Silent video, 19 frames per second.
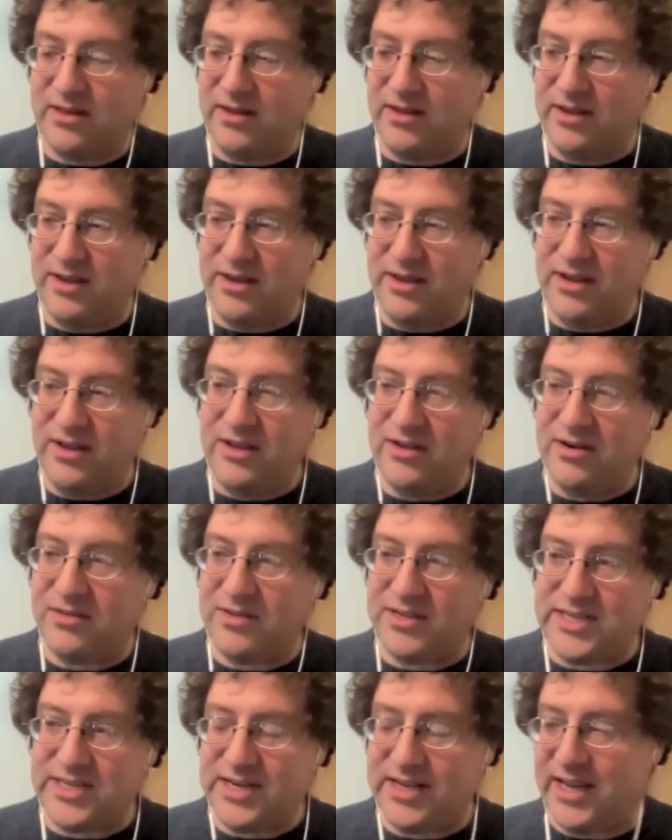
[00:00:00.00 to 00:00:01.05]

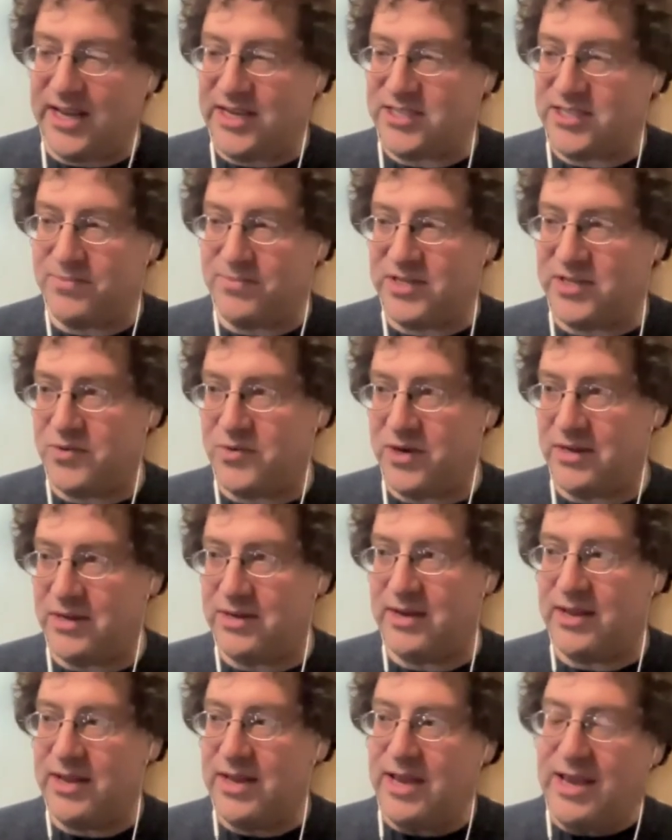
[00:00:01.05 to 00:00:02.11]
the syndication between,